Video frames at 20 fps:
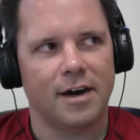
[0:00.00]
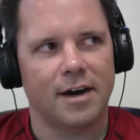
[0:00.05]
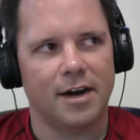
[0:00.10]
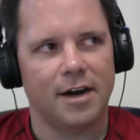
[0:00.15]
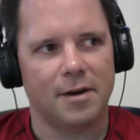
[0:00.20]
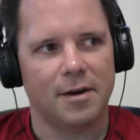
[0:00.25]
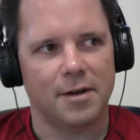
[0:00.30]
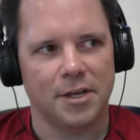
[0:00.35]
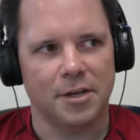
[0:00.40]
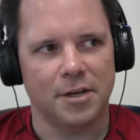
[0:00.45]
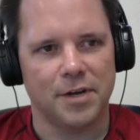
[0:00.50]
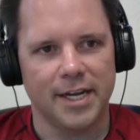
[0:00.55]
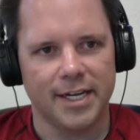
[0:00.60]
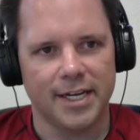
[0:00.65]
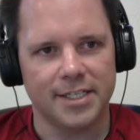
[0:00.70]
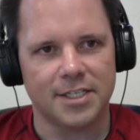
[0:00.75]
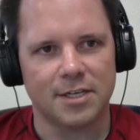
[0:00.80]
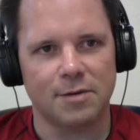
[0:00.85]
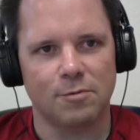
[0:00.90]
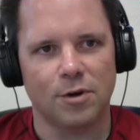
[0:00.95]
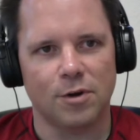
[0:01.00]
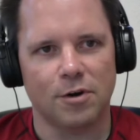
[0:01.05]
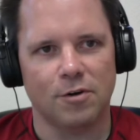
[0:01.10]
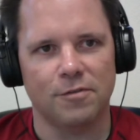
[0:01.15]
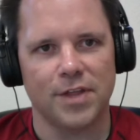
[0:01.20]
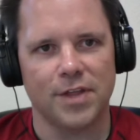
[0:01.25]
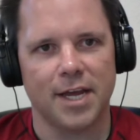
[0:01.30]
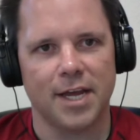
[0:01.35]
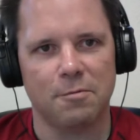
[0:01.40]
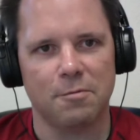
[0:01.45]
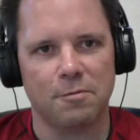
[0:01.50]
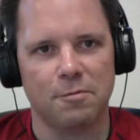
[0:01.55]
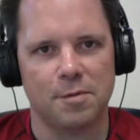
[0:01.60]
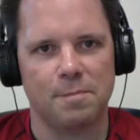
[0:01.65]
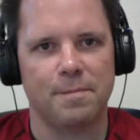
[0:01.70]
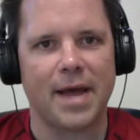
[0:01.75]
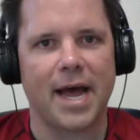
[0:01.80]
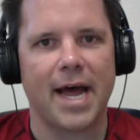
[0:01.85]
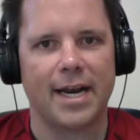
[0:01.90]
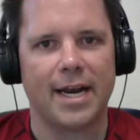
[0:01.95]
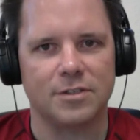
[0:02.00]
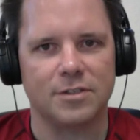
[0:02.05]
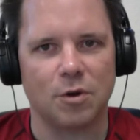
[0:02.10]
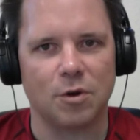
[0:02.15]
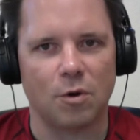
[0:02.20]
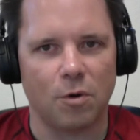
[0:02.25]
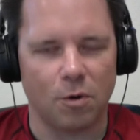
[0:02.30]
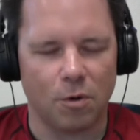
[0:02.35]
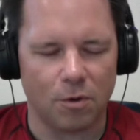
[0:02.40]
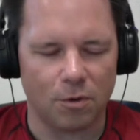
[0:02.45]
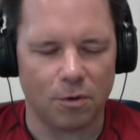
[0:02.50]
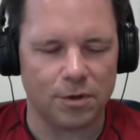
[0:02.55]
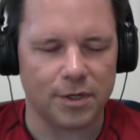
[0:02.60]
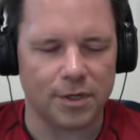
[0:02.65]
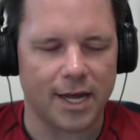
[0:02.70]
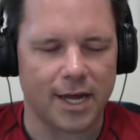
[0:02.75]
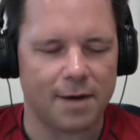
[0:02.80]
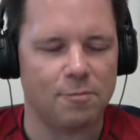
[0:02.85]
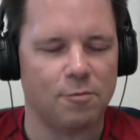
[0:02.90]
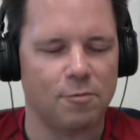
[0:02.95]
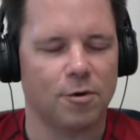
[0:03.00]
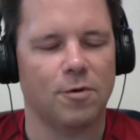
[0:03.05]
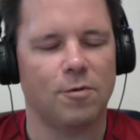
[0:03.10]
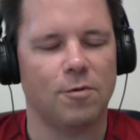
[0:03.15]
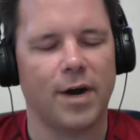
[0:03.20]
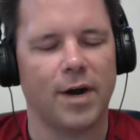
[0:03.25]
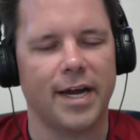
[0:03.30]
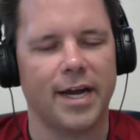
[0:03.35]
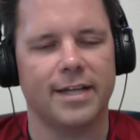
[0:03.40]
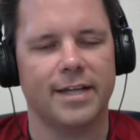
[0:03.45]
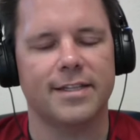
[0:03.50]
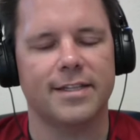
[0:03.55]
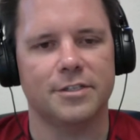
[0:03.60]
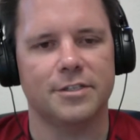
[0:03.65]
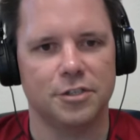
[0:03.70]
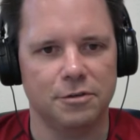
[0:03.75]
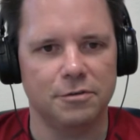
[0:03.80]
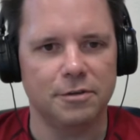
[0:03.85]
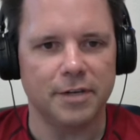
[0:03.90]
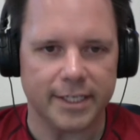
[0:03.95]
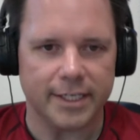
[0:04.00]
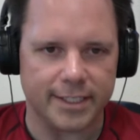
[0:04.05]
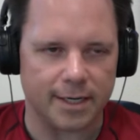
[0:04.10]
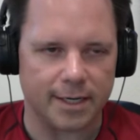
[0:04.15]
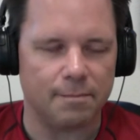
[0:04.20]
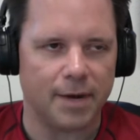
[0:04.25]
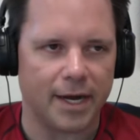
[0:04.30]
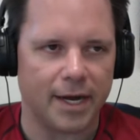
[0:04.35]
hitting someone over the head with a bat is a whole lot more quiet than shooting someone.